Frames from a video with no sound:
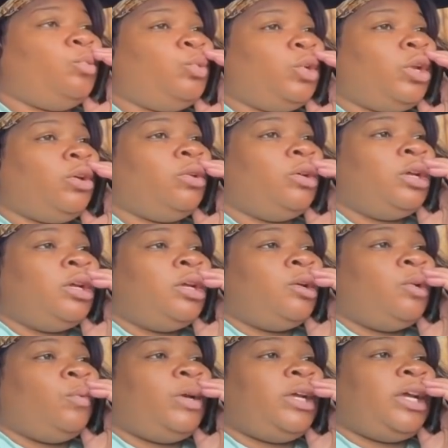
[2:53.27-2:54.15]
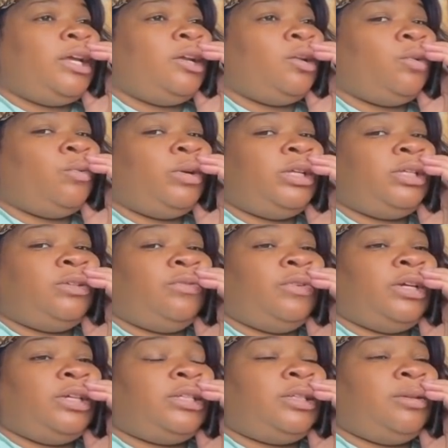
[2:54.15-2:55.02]
You know, we ain't no reason for
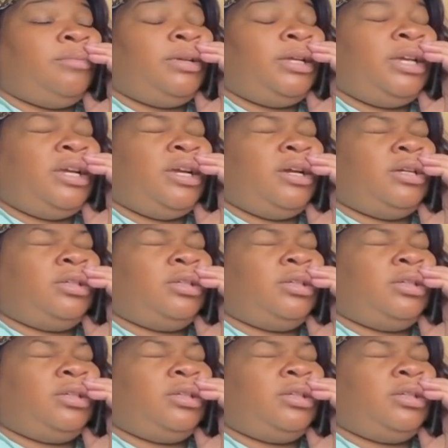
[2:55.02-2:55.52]
us to be here.